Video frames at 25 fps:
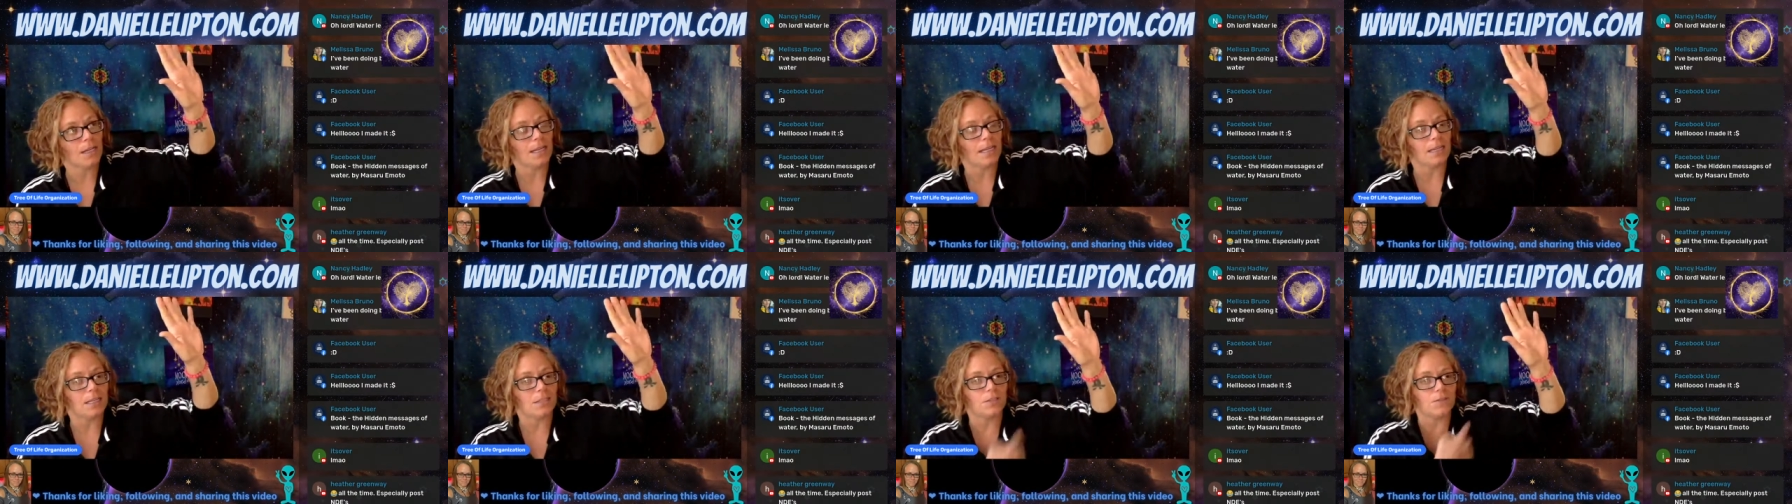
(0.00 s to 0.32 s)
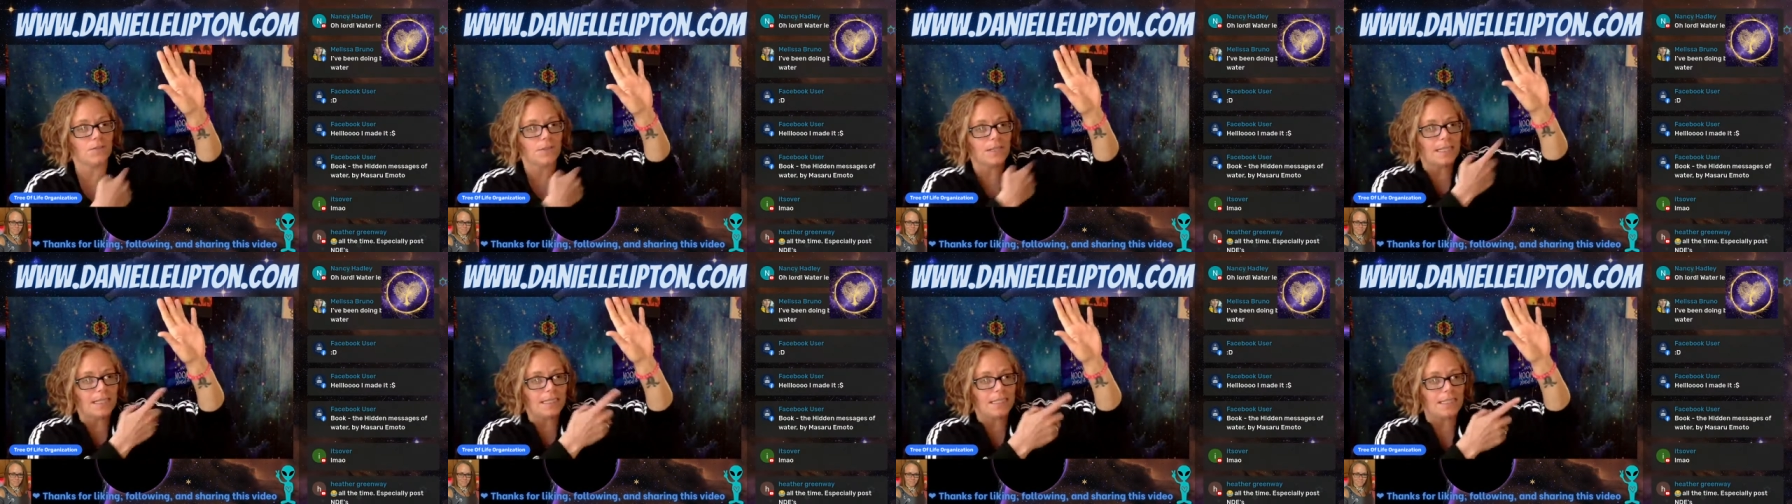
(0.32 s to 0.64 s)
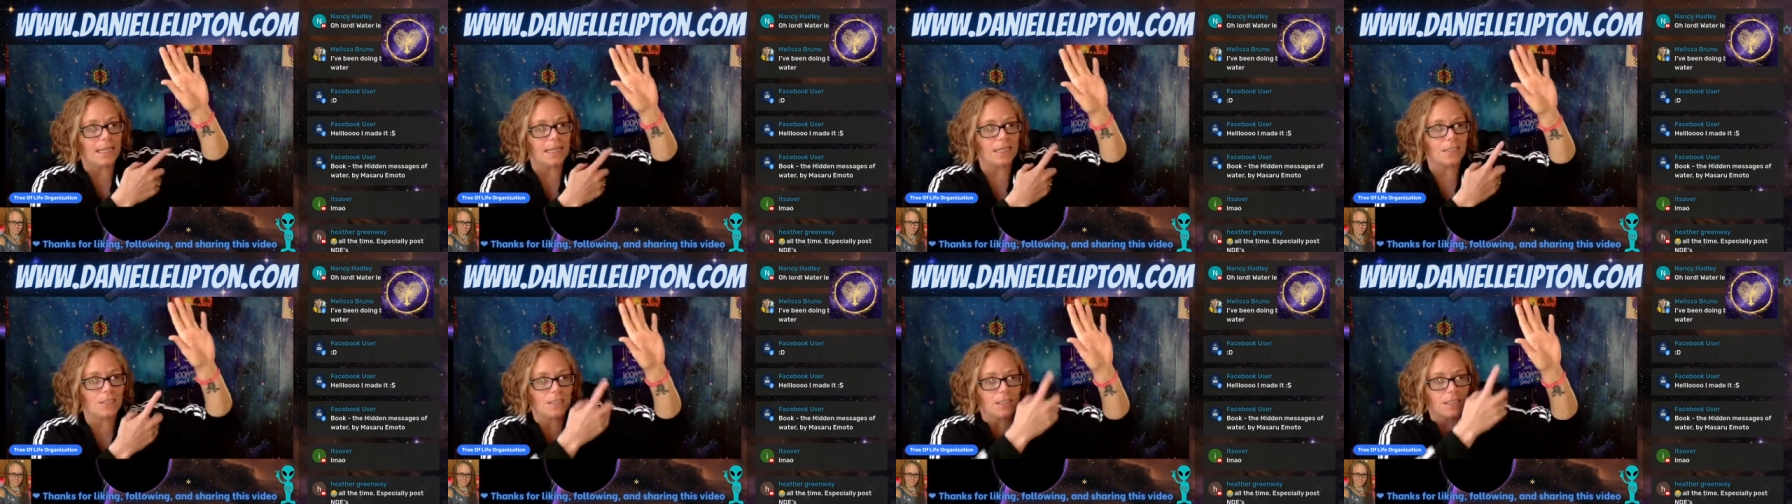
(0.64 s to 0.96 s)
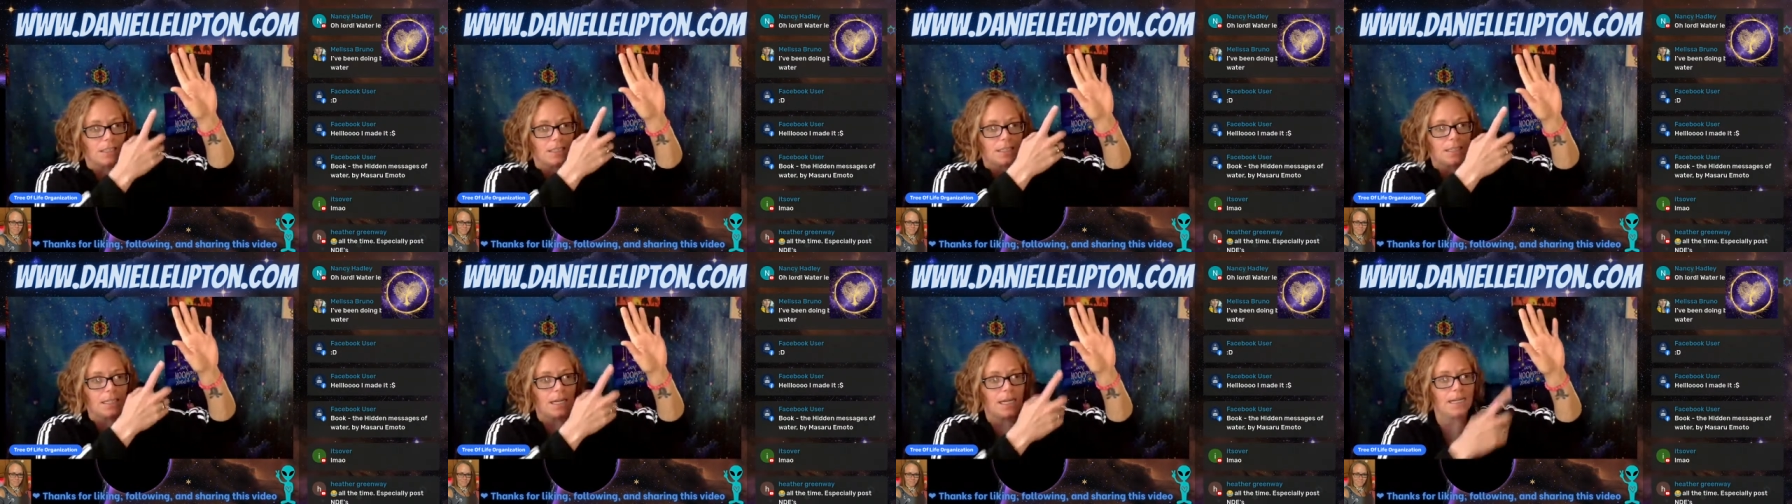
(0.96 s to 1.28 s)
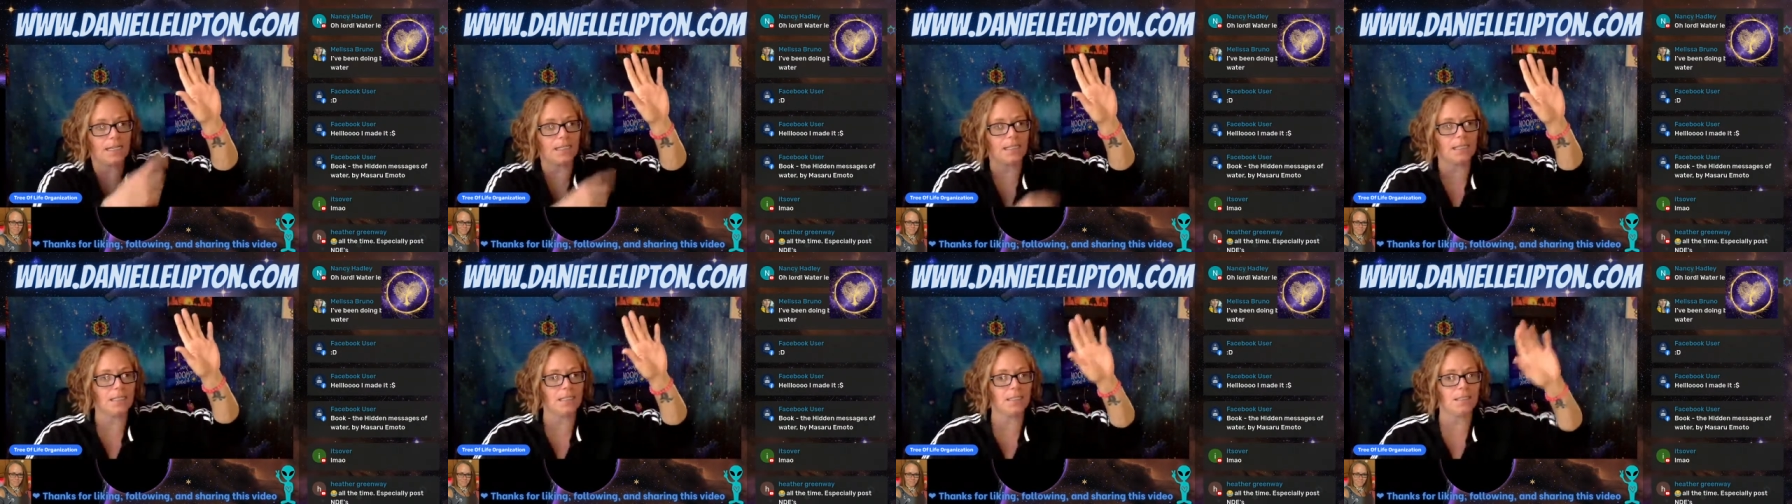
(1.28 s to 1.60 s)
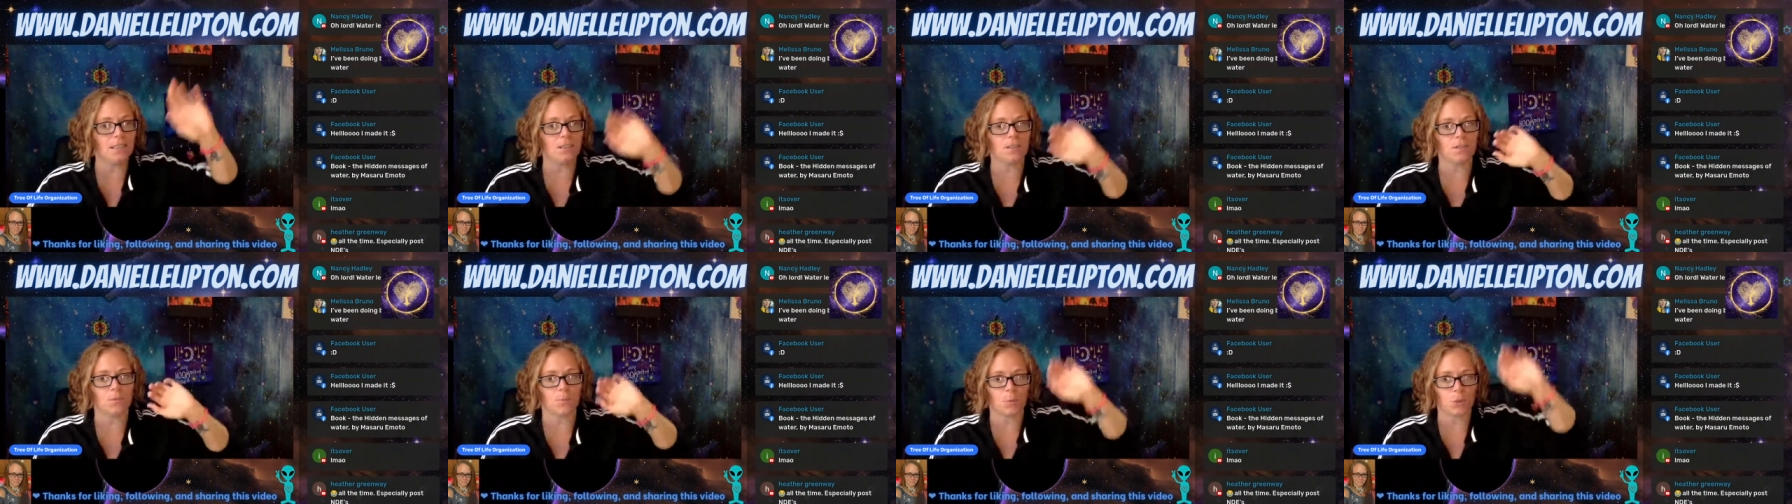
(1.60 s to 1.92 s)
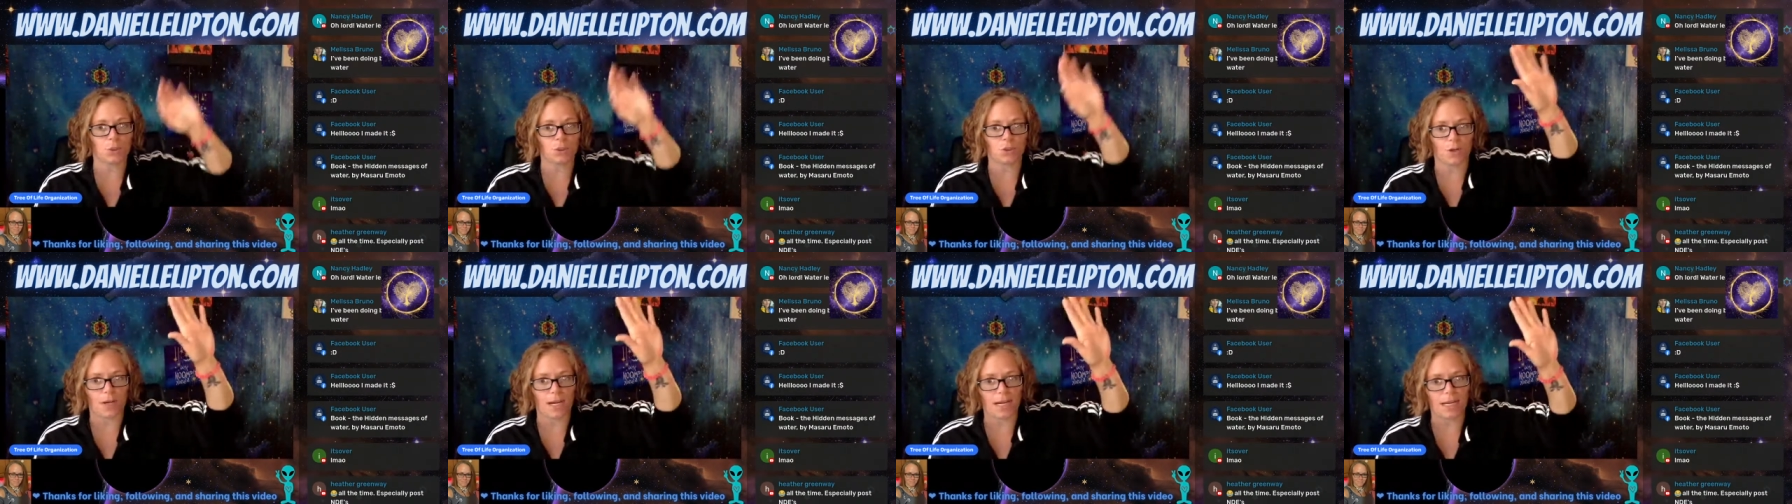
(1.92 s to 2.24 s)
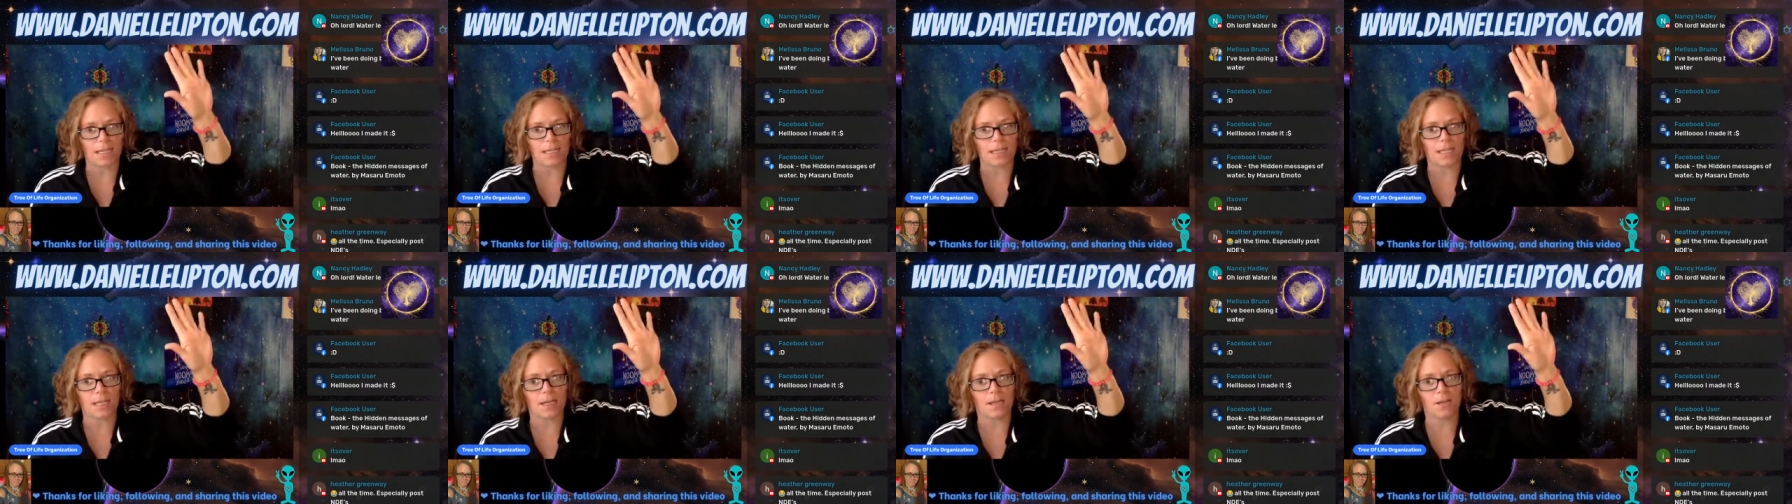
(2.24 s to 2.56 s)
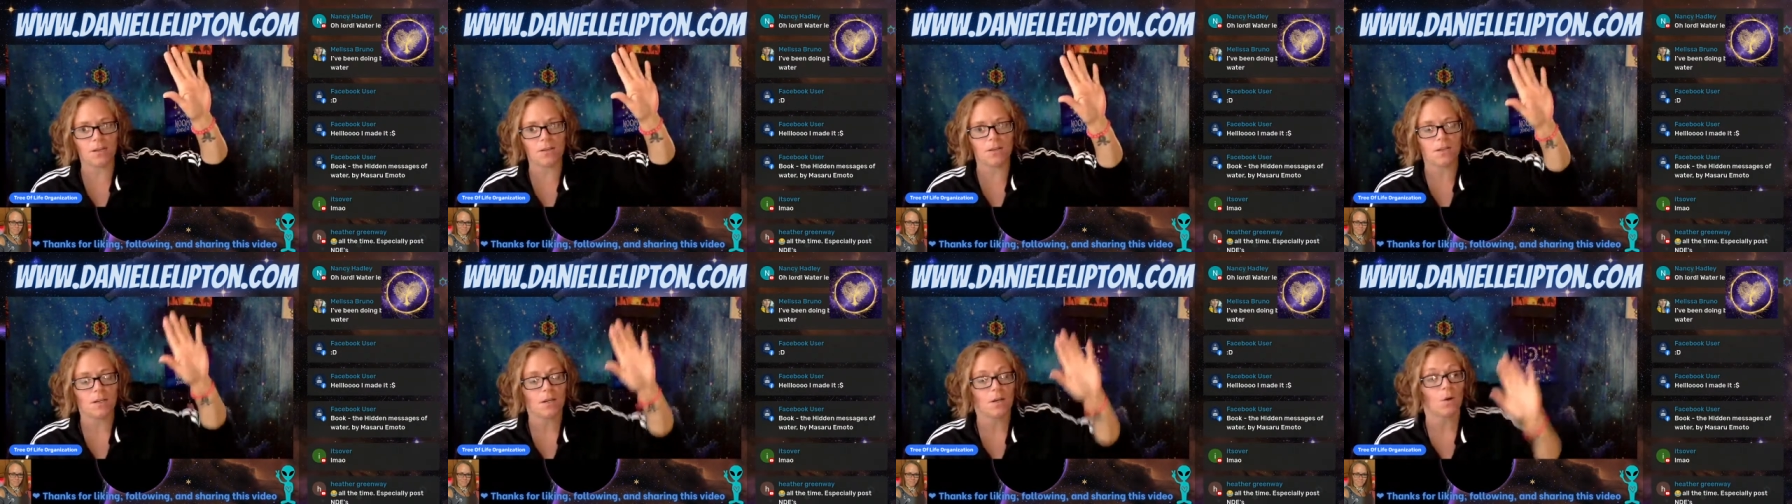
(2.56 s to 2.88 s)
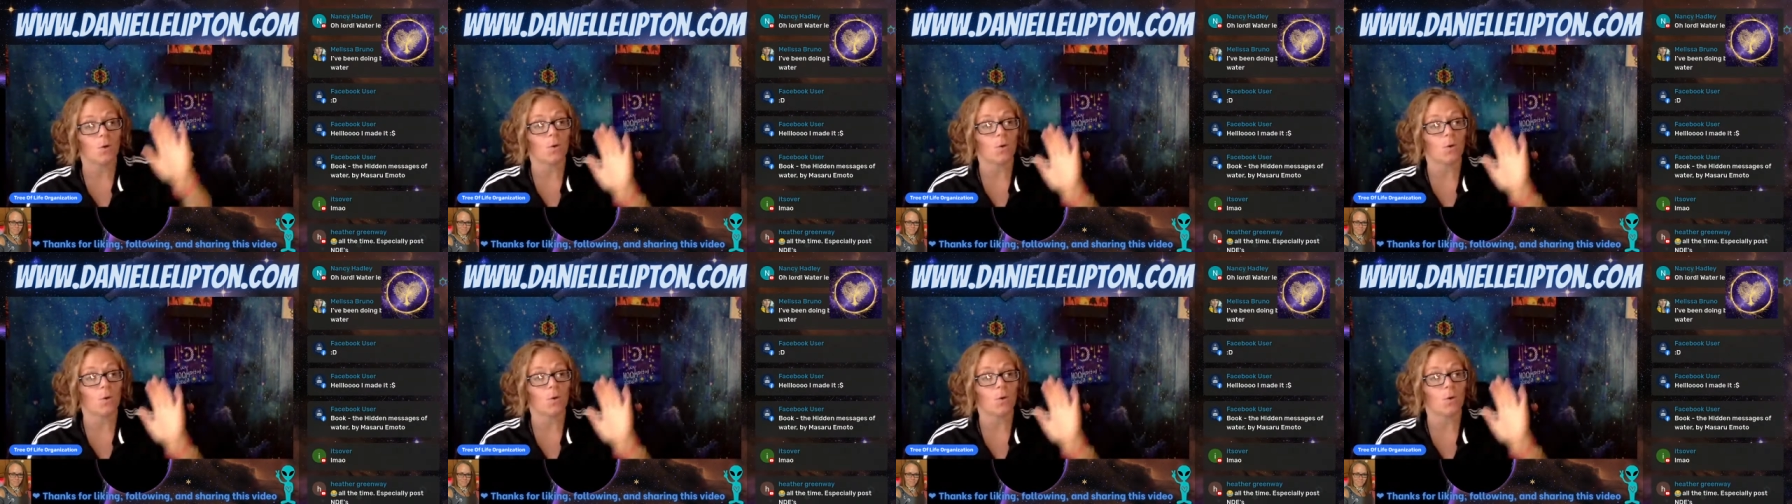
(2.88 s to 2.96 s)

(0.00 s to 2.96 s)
is there any tension and tightness to put your hand there?